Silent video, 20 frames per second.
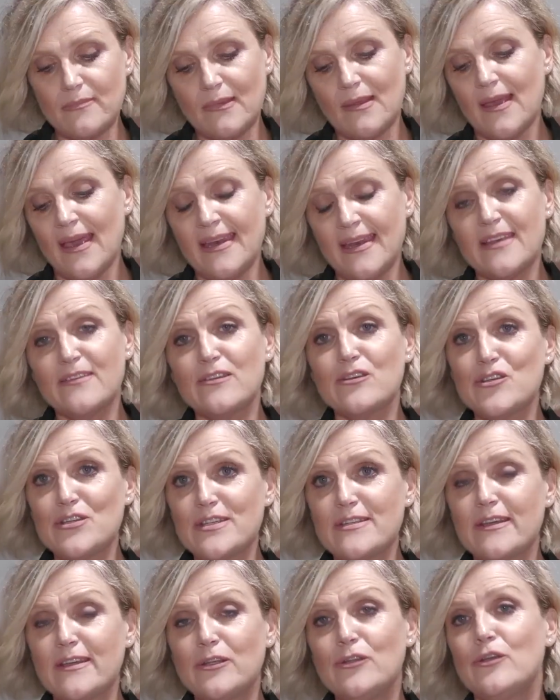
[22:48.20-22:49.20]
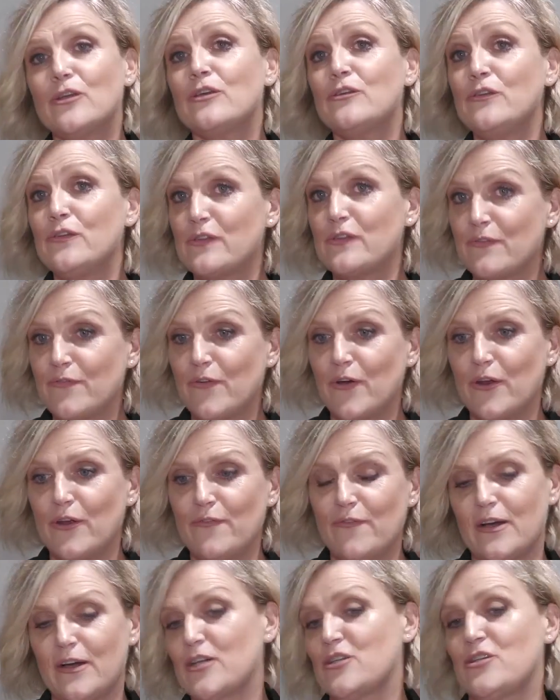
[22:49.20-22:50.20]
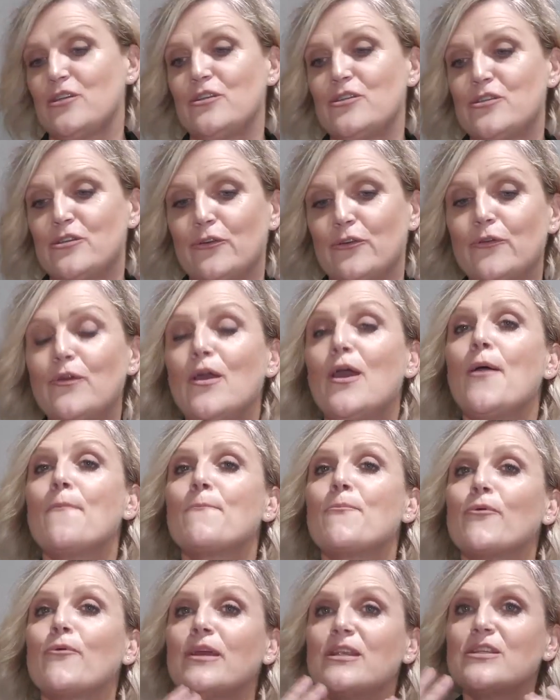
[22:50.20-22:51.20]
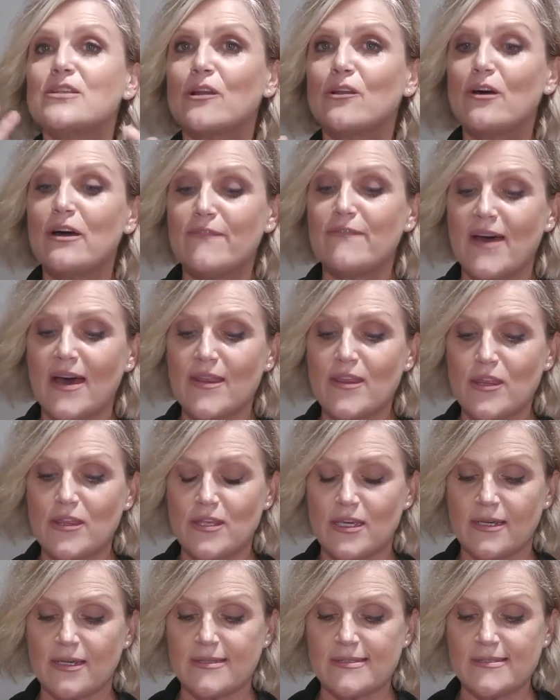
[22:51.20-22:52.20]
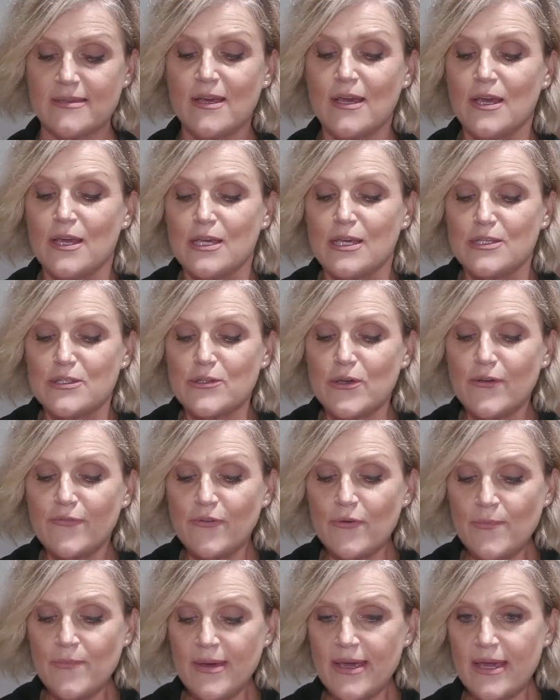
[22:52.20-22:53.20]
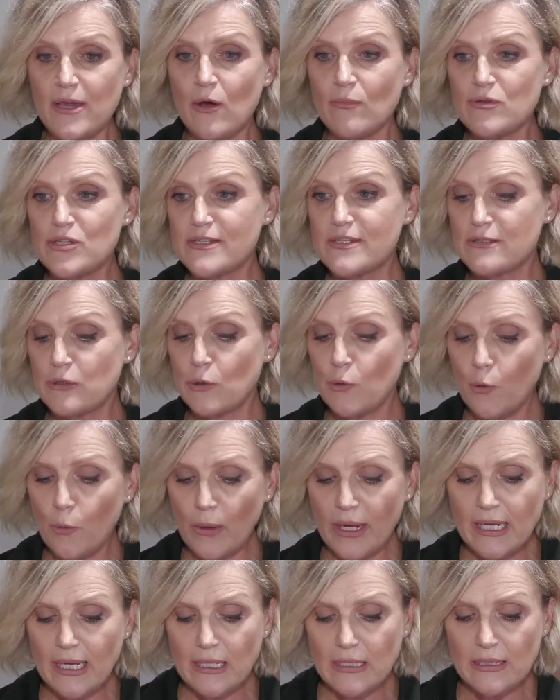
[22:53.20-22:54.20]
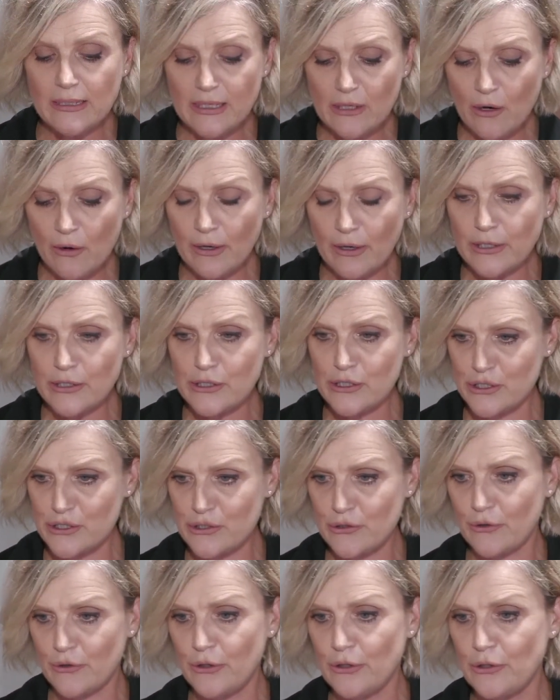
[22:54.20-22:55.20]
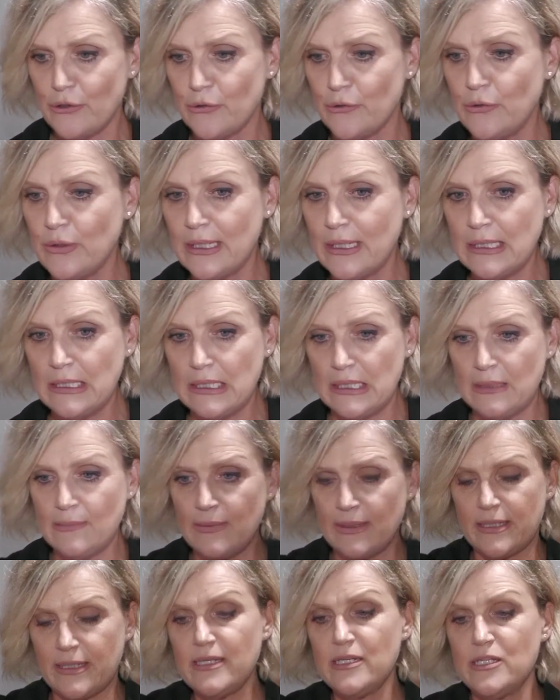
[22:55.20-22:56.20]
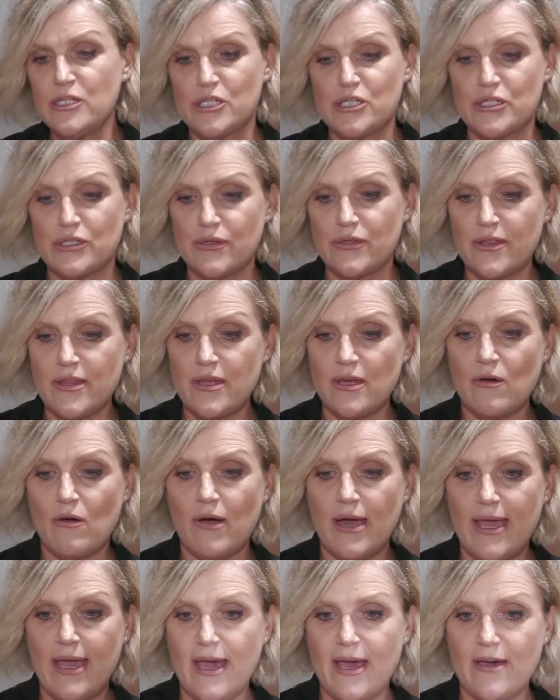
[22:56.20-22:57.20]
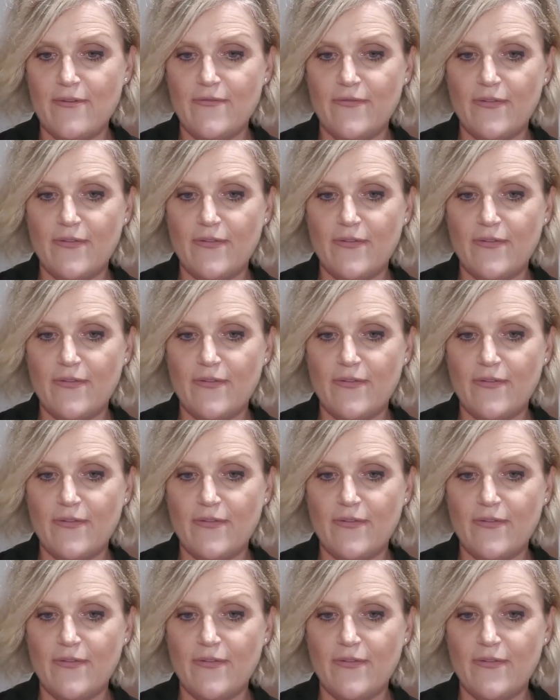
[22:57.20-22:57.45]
And as I just said, you can use the photo function to bring to life other things. So for me, I'm just quickly going to show you an image that I have